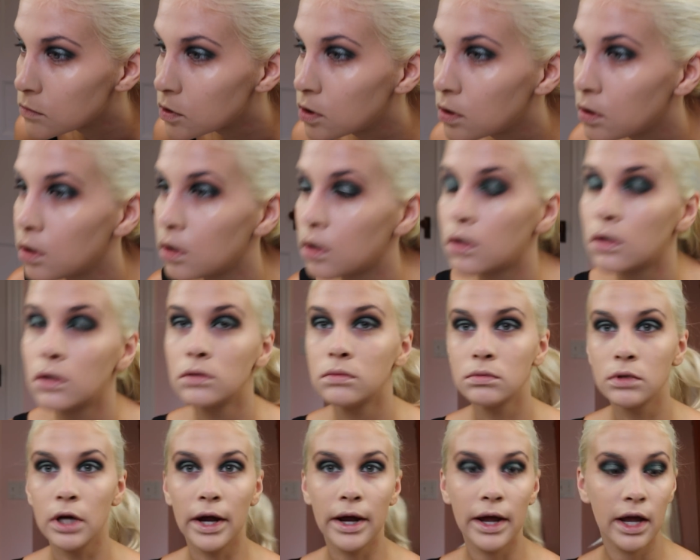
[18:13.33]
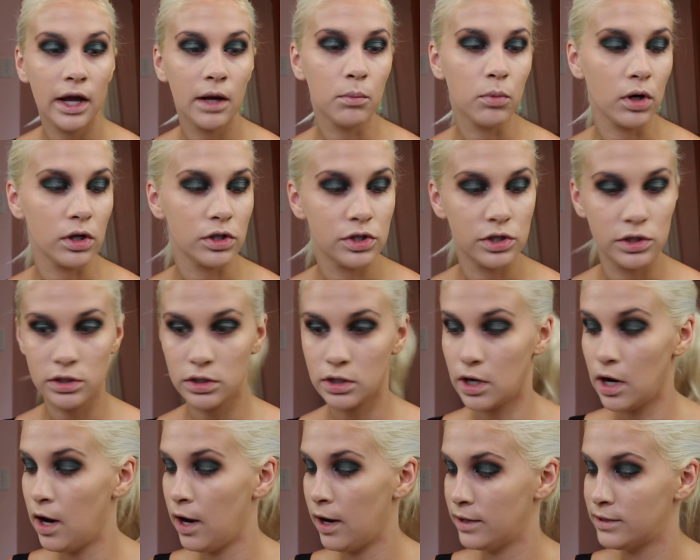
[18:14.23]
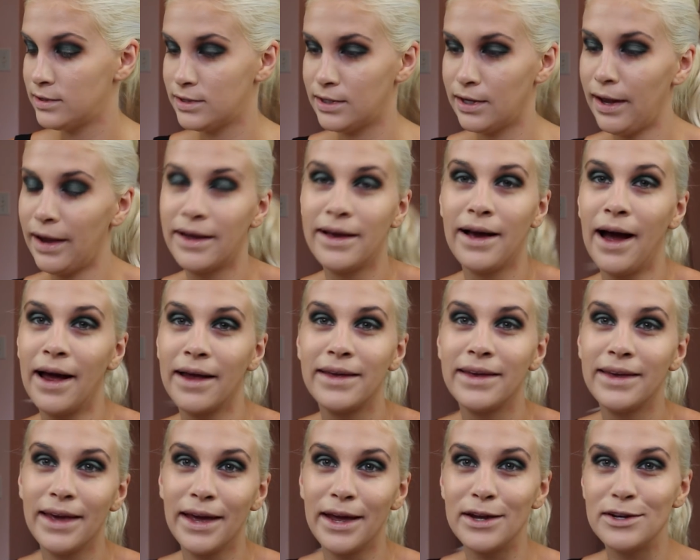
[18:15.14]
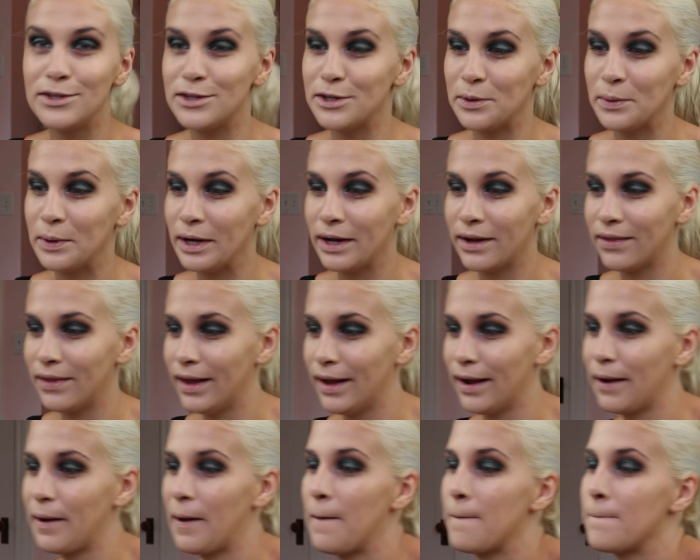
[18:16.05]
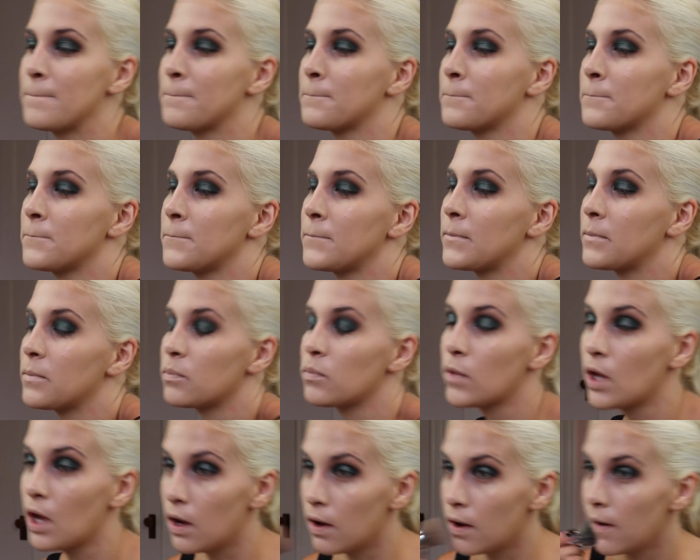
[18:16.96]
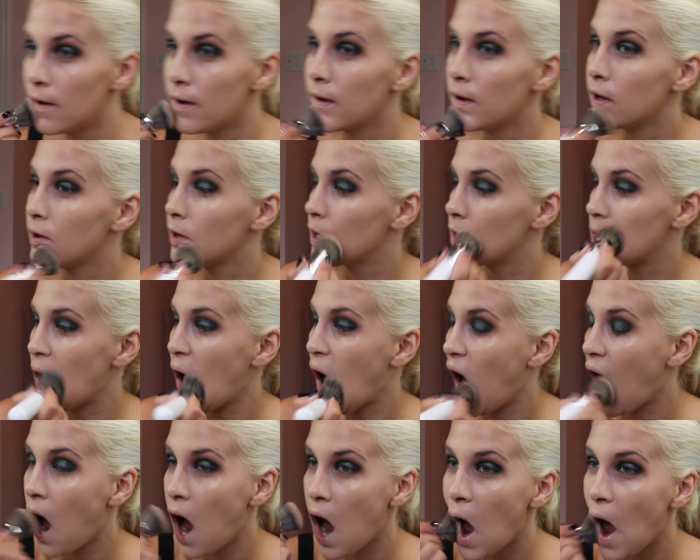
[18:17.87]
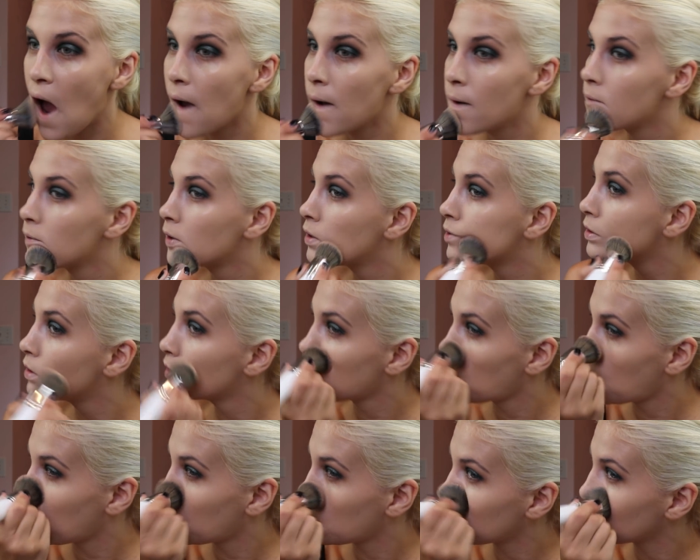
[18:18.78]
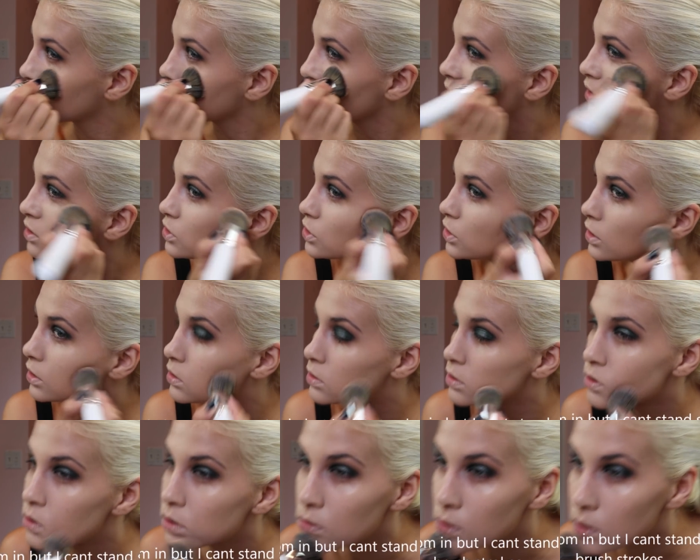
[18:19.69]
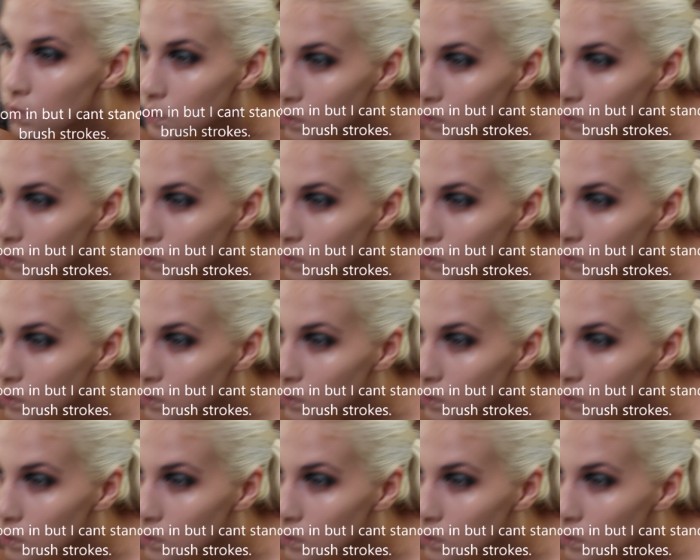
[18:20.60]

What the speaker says: Ugh, I hate brushes, guys. Like, I can't do it. Like, I hate brushes.